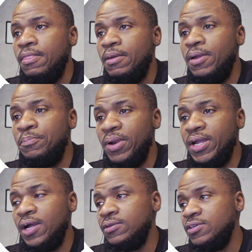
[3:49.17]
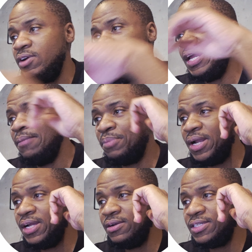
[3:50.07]
breakout, right? A
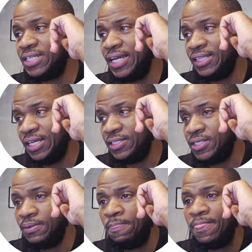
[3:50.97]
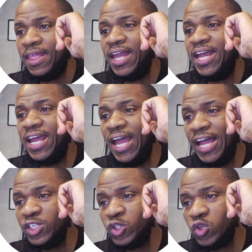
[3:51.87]
breakout is like this. It
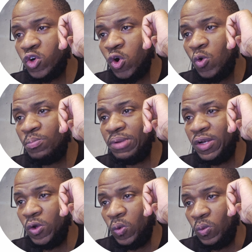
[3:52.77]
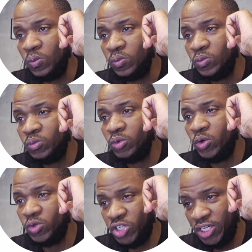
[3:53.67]
has to go below your
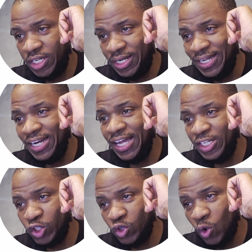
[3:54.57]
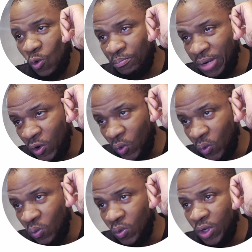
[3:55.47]
channel. It has to go below,
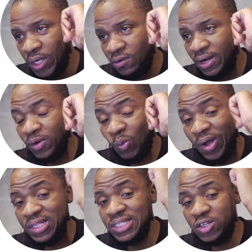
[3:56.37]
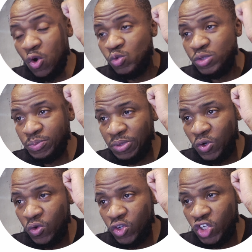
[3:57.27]
right? Once it goes below
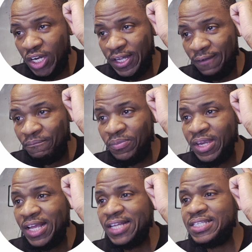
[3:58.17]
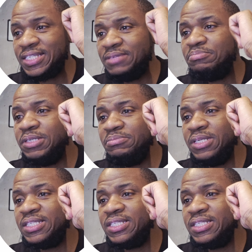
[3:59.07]
your channel, it simply means